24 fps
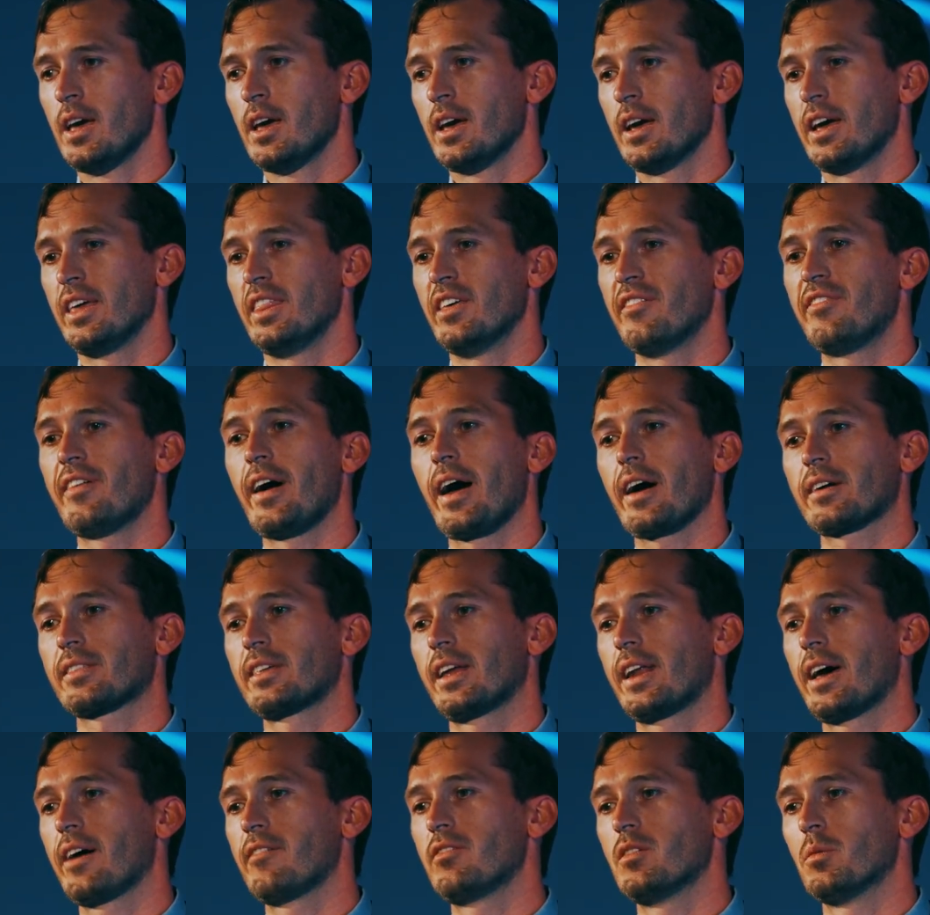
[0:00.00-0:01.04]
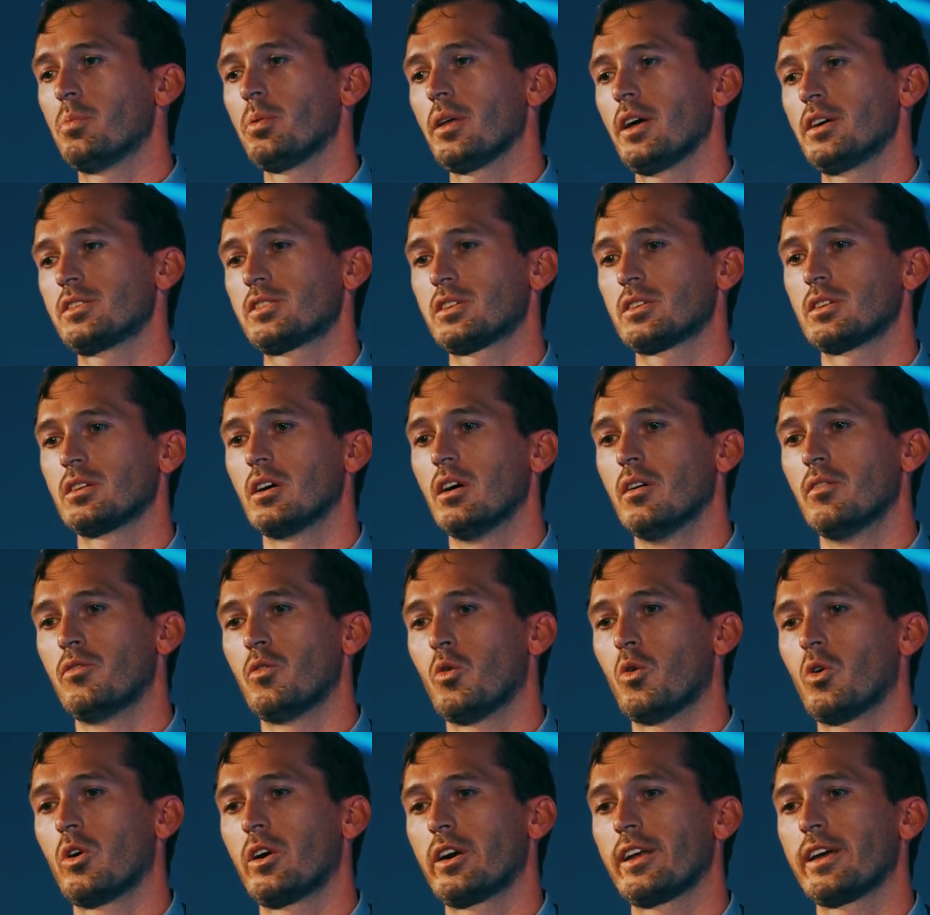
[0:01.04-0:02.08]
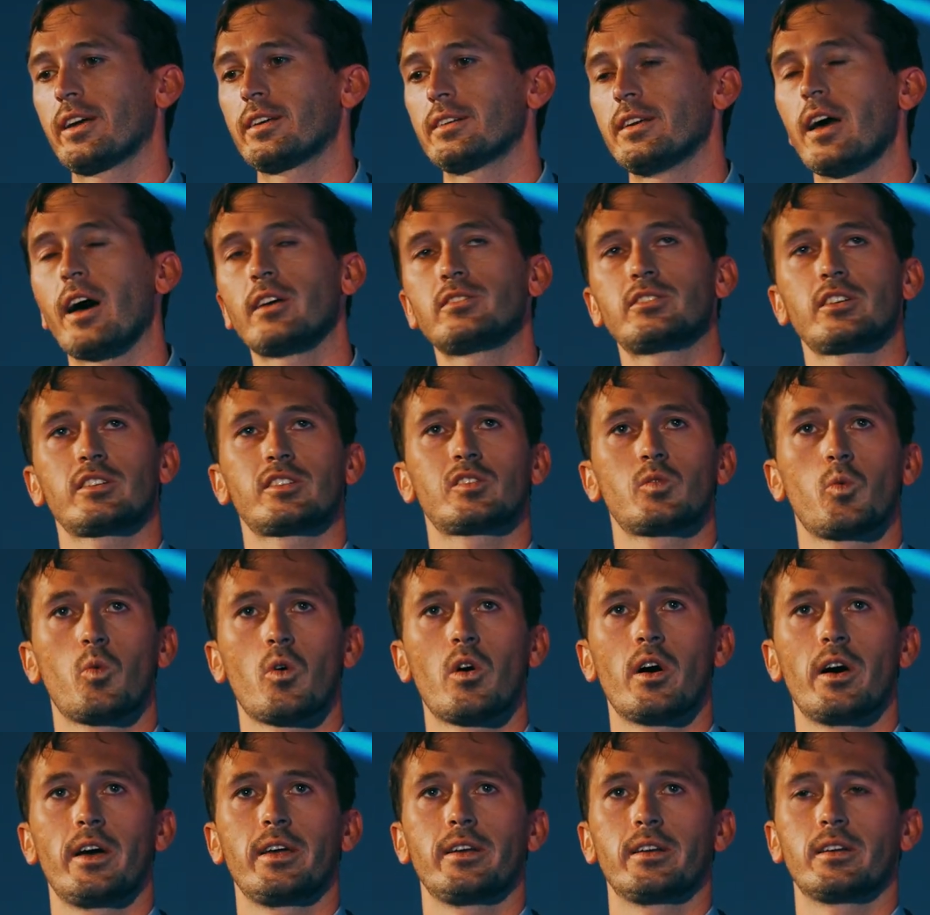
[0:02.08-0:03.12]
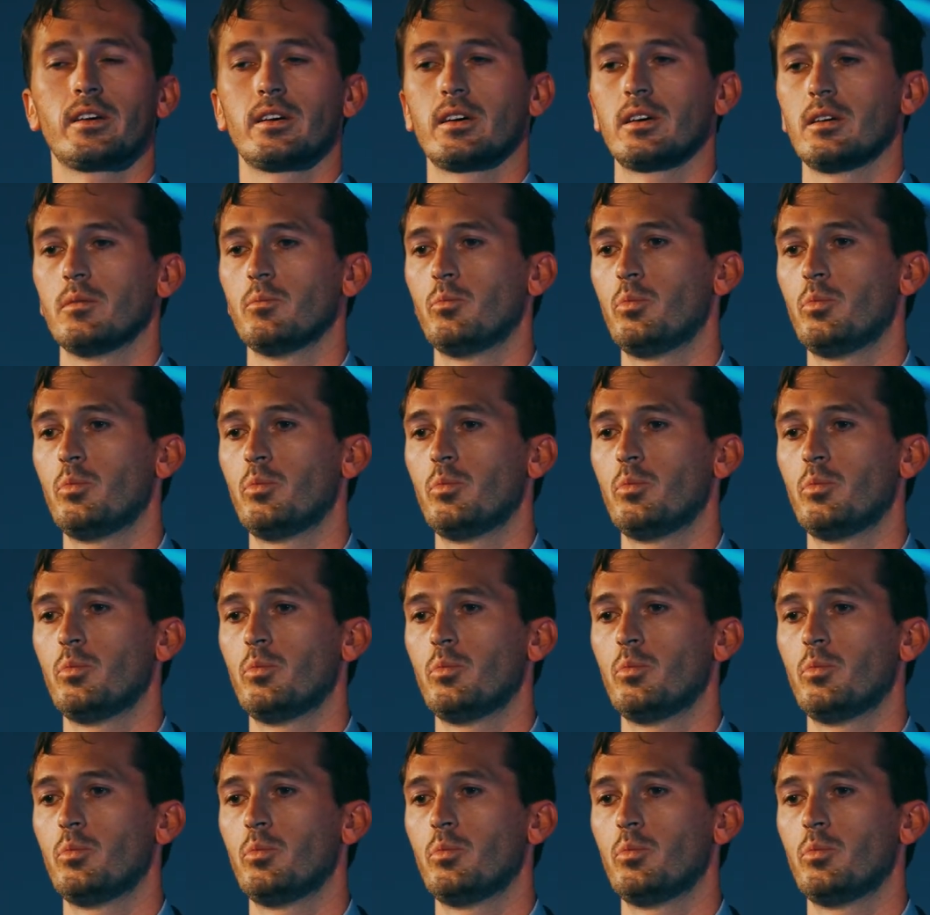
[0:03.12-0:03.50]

And the fact that I have the pleasure of awarding not just one,